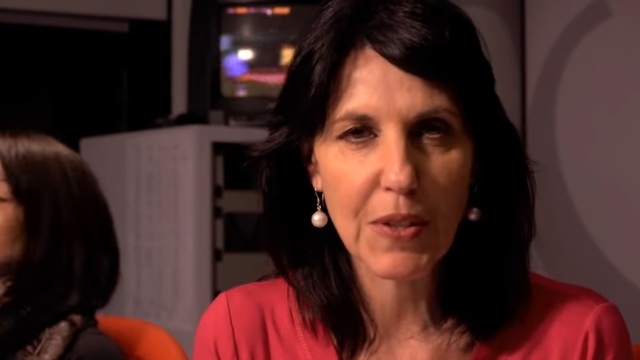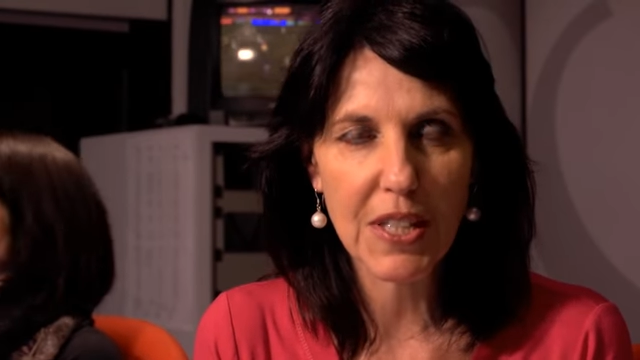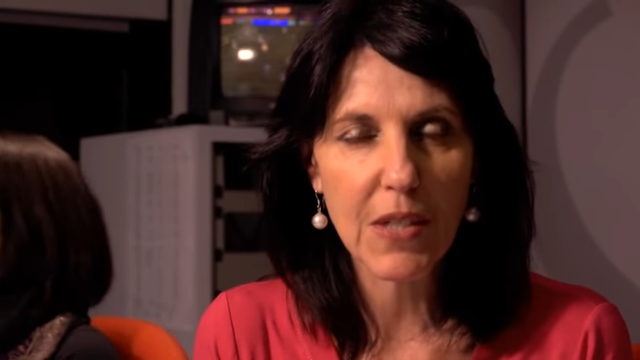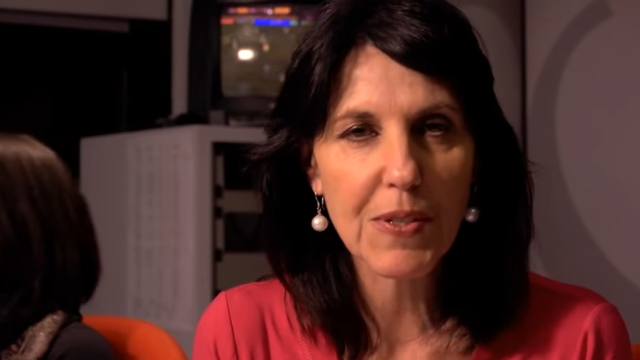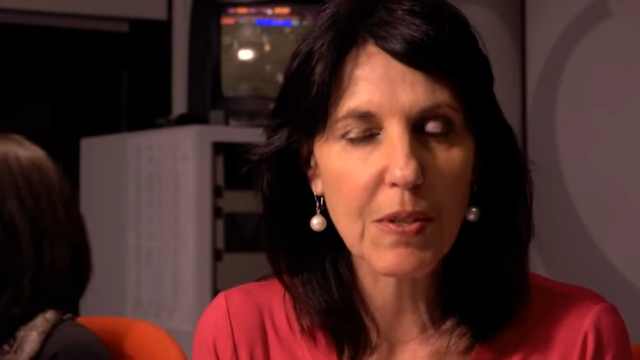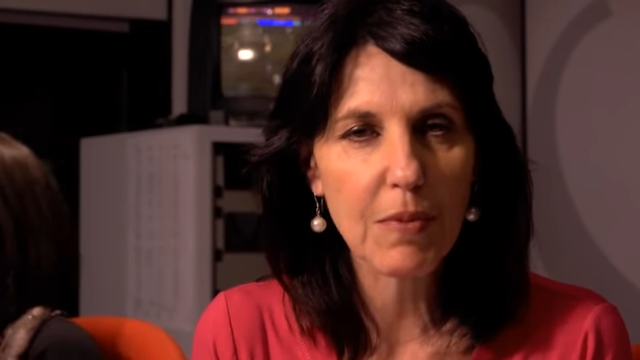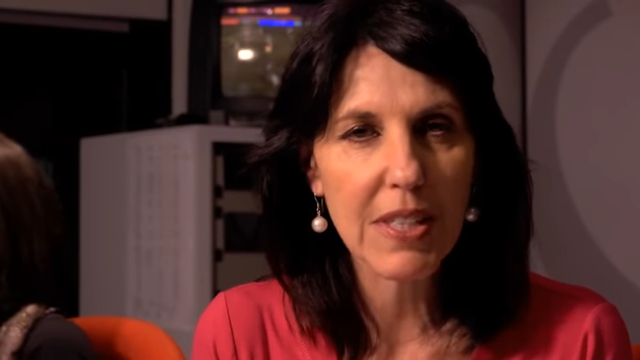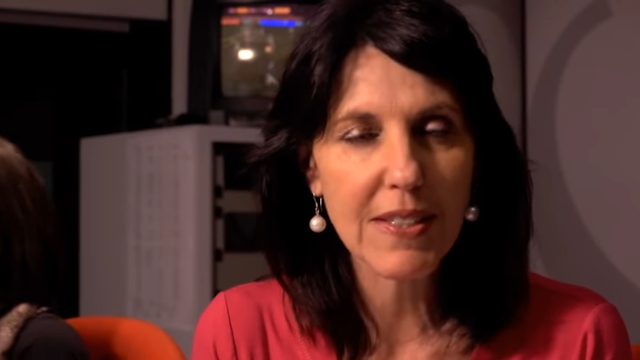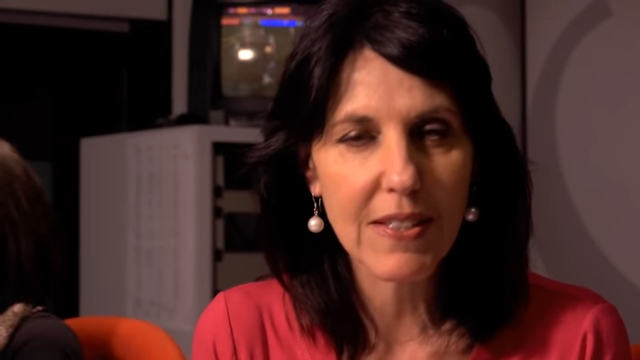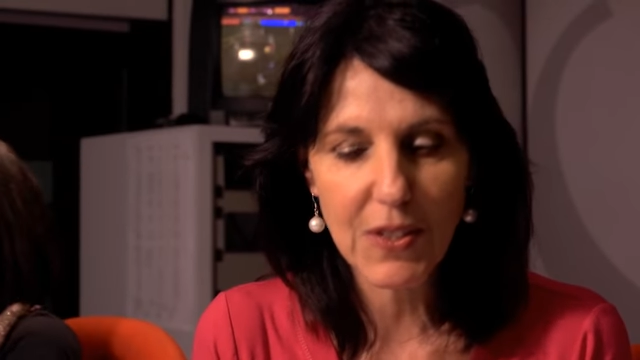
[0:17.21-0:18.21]
and here are some
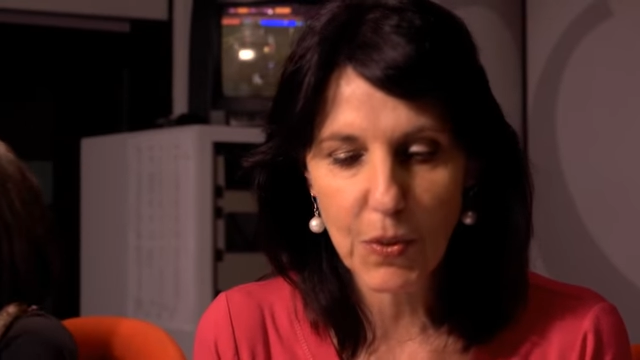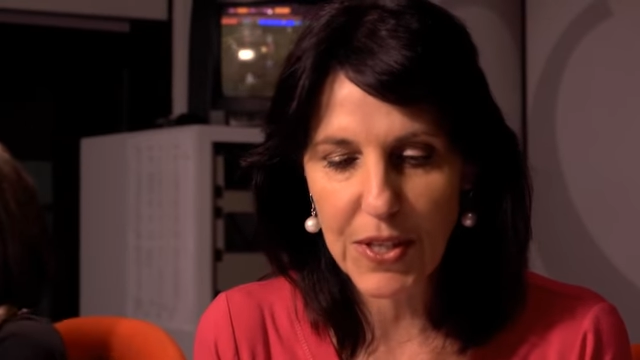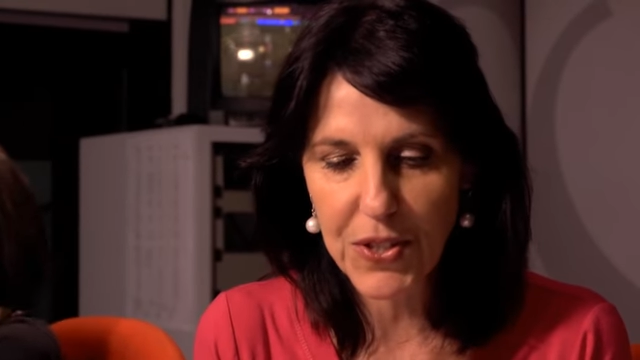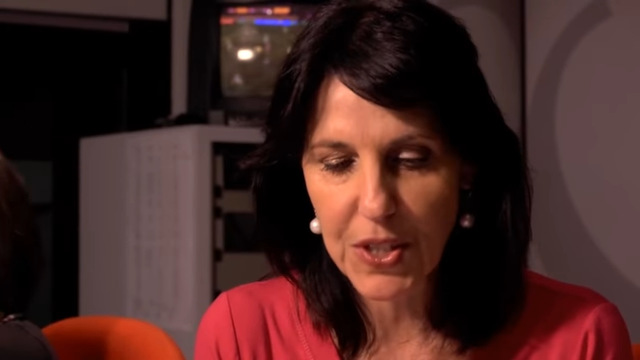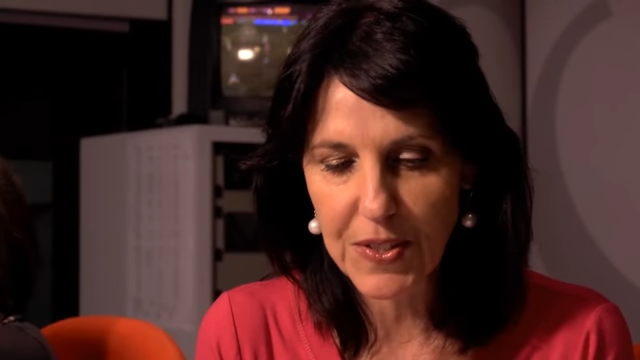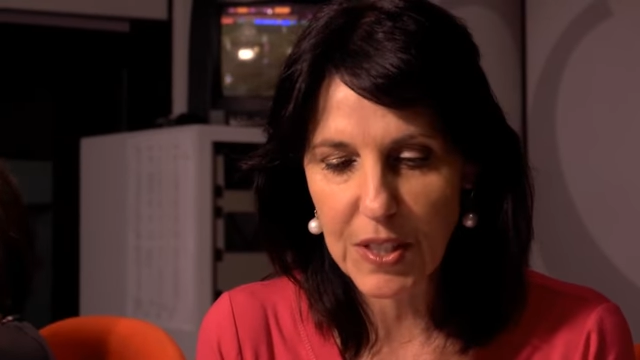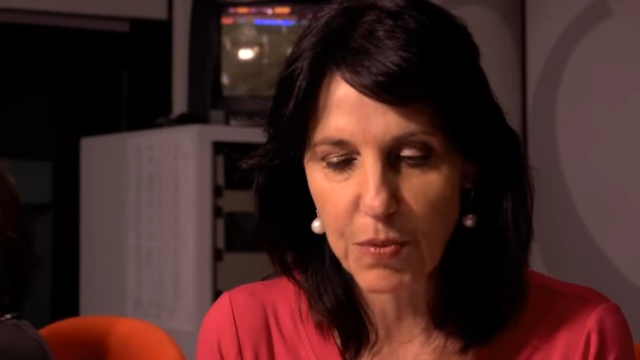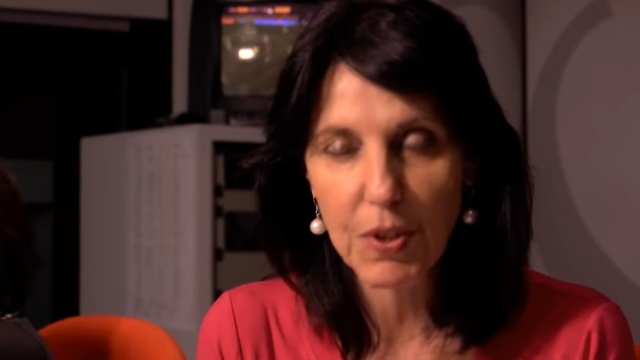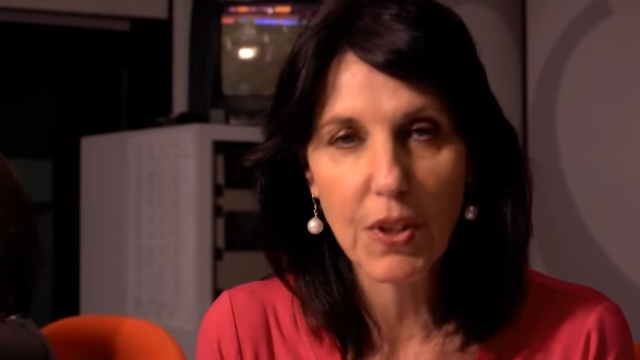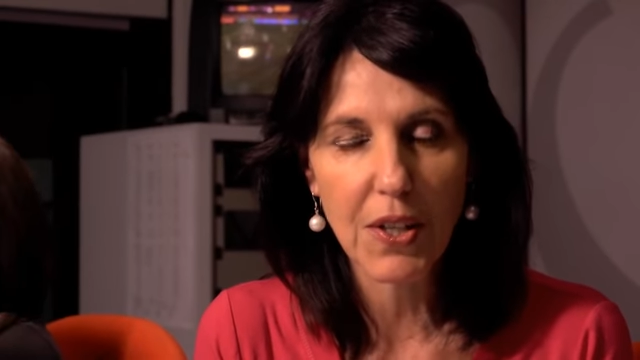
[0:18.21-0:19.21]
listeners' questions
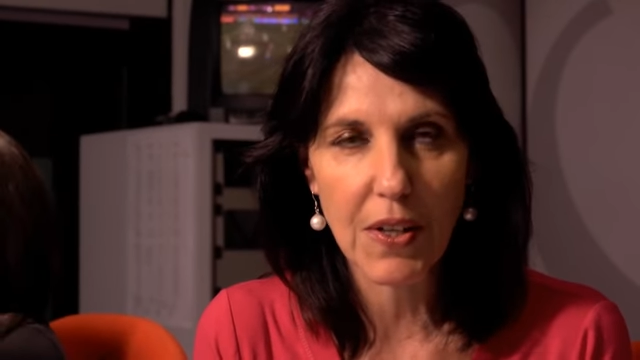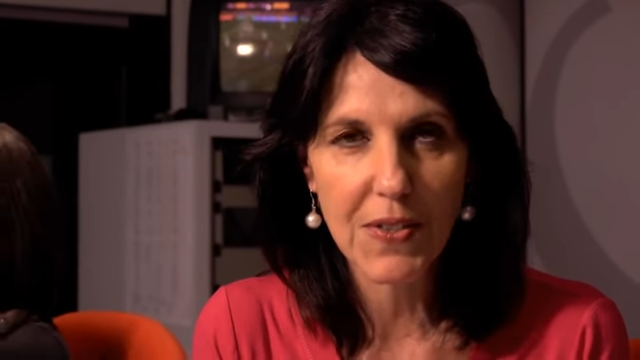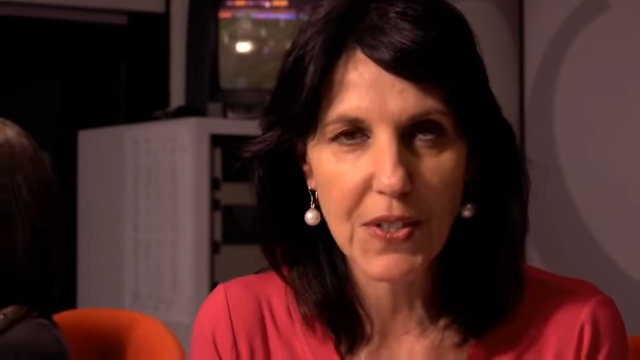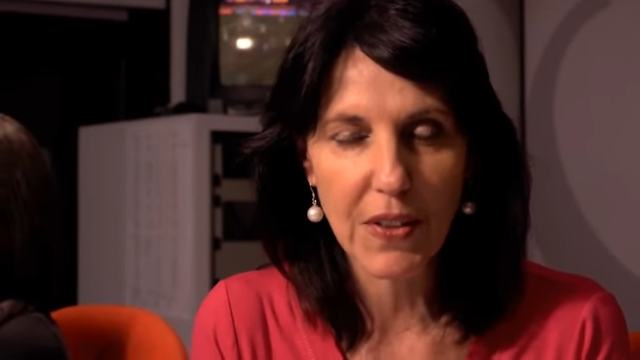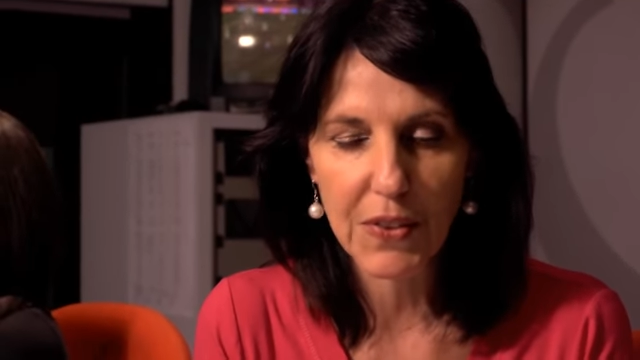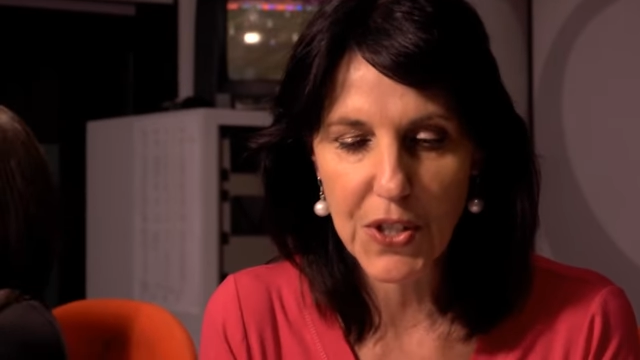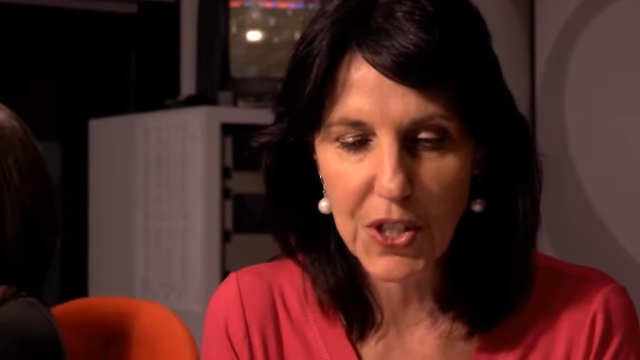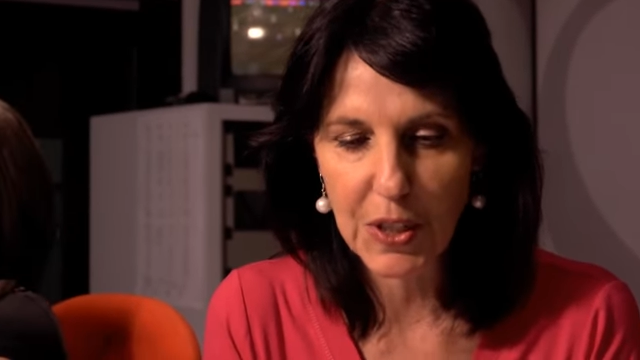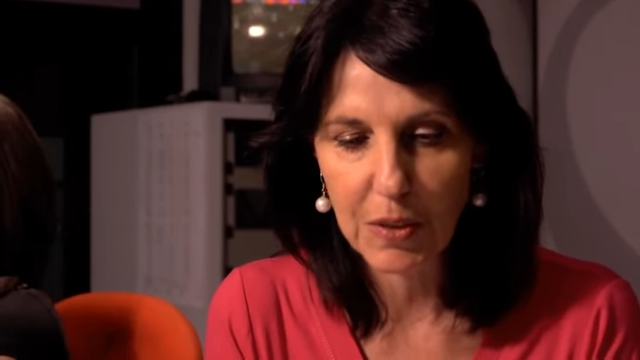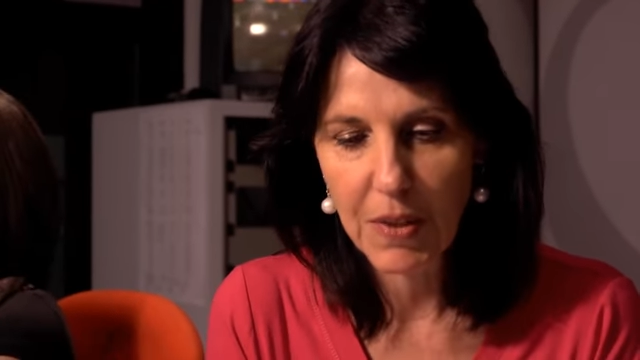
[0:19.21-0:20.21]
that were not answered on the
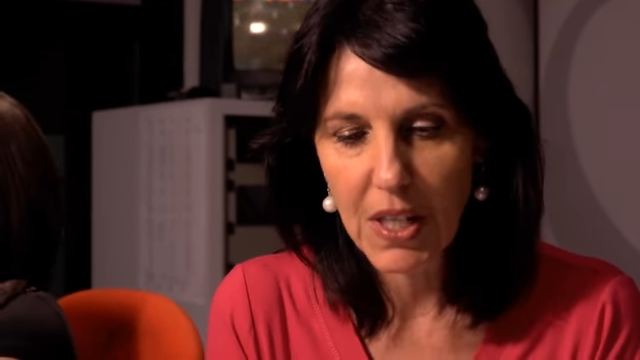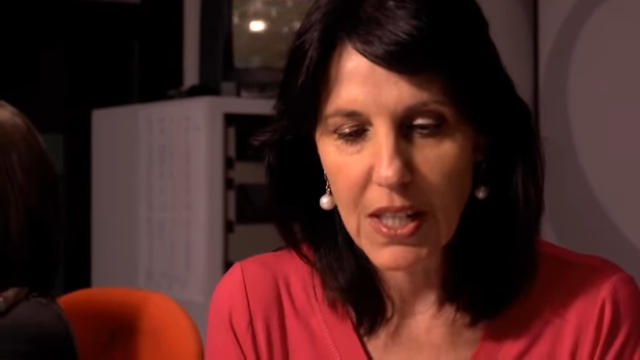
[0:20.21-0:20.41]
show.